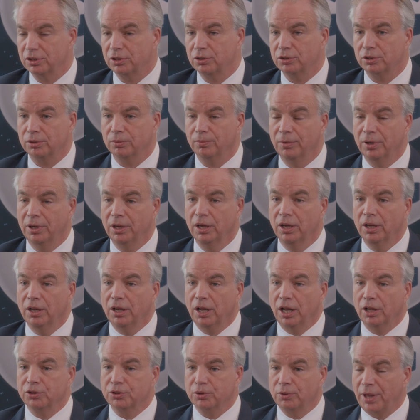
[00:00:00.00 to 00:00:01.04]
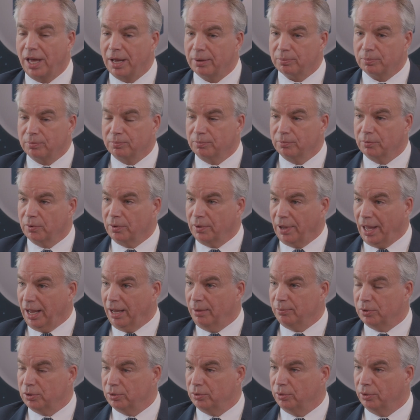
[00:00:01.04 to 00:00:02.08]
issue. And so that came
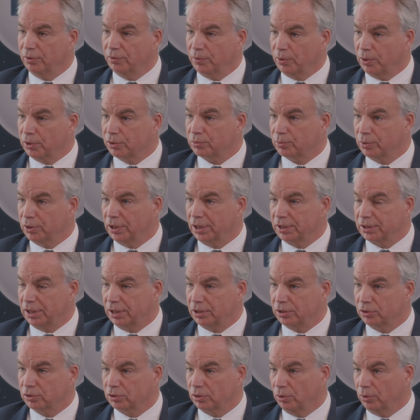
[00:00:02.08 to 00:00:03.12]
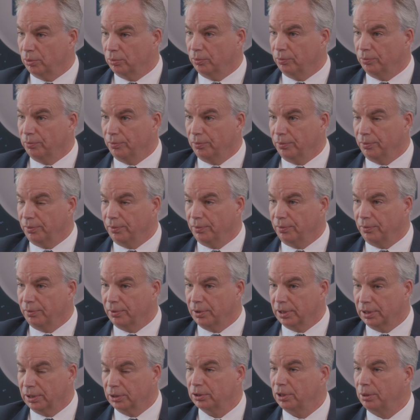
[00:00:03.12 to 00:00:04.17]
to the first realization. So
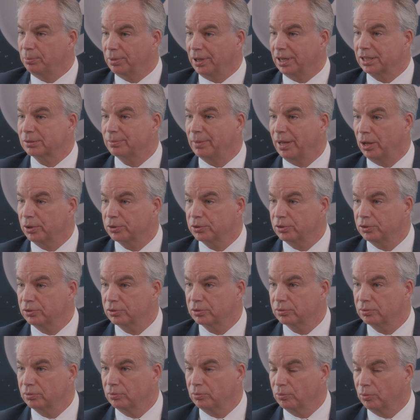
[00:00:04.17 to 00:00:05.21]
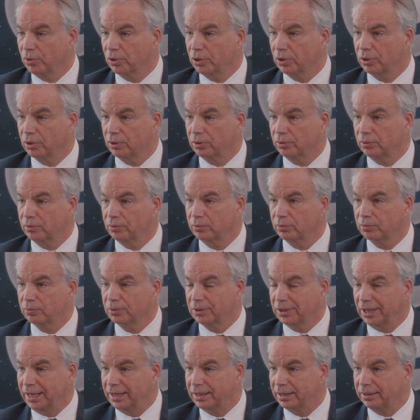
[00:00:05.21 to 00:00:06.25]
clearly plasmalogens were
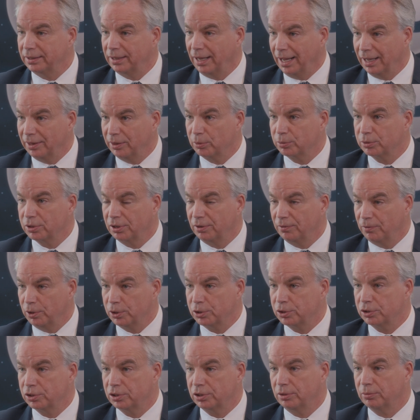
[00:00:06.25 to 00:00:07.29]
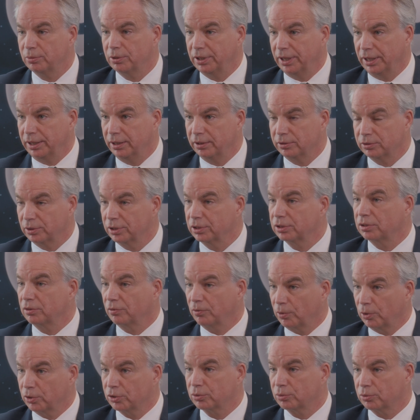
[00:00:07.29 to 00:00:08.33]
related and there was a deficiency related. So this is the
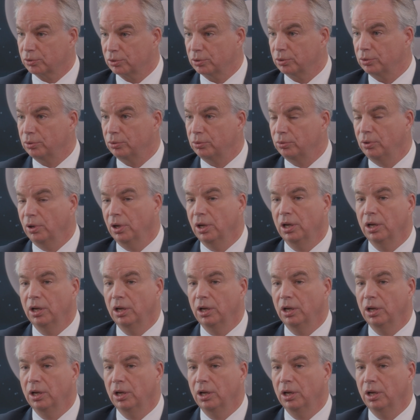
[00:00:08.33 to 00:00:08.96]
first true